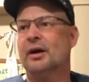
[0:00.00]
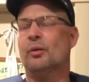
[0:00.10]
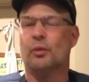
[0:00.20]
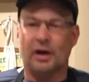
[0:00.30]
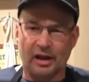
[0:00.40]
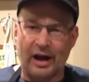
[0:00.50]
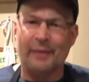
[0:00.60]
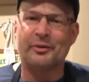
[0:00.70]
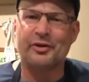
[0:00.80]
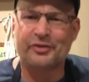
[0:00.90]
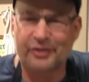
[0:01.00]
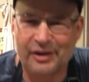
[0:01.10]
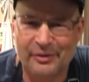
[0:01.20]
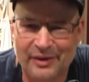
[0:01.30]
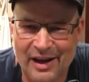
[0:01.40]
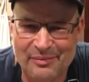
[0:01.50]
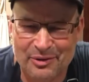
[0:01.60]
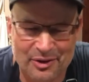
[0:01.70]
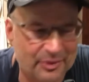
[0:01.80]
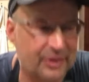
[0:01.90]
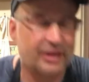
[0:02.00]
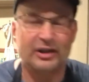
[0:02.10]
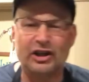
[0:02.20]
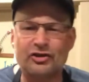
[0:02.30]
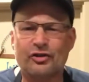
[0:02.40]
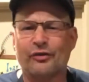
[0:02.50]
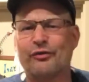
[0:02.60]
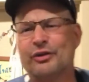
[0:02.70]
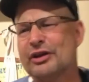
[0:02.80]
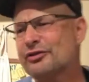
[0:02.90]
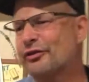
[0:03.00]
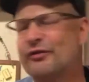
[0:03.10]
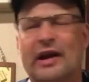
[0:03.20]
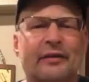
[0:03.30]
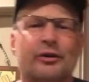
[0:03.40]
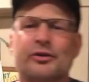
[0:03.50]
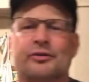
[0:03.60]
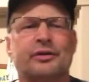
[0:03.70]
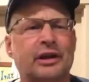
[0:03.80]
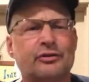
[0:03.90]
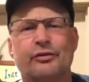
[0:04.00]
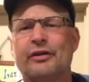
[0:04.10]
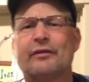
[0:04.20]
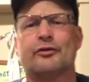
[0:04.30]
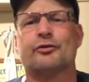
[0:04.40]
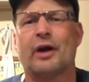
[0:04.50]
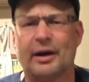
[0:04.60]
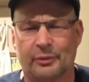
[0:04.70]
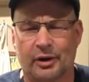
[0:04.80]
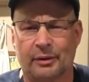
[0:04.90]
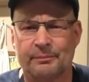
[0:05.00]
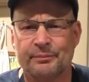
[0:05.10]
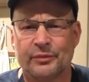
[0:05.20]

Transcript: Well, I'm going to show you what I put in with it. Get your favorite dry rub.